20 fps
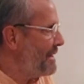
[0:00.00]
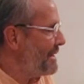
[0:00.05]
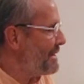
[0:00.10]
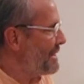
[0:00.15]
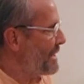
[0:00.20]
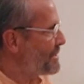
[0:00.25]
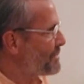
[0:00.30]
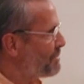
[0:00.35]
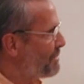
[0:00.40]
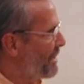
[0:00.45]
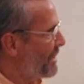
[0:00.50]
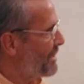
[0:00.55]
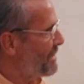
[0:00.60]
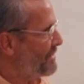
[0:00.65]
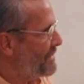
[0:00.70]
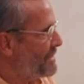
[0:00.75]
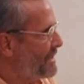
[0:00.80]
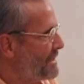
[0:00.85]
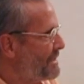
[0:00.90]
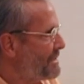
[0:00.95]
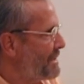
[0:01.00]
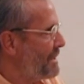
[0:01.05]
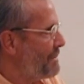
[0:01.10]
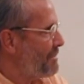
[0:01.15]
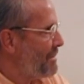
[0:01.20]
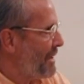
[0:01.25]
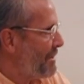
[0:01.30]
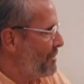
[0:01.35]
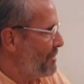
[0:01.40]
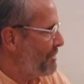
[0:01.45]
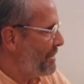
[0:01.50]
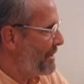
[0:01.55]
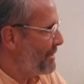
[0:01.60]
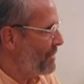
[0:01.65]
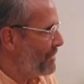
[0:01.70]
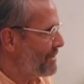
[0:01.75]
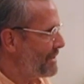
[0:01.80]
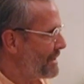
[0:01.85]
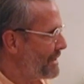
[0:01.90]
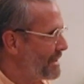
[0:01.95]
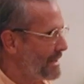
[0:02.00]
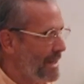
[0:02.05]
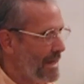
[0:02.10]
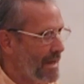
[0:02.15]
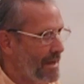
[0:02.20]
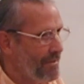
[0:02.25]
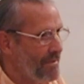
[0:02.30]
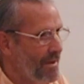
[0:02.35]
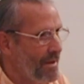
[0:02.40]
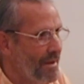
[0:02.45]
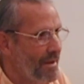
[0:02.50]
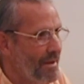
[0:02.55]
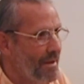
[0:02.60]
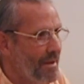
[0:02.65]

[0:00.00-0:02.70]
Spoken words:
And that's part of it. They say Prabhupada only gave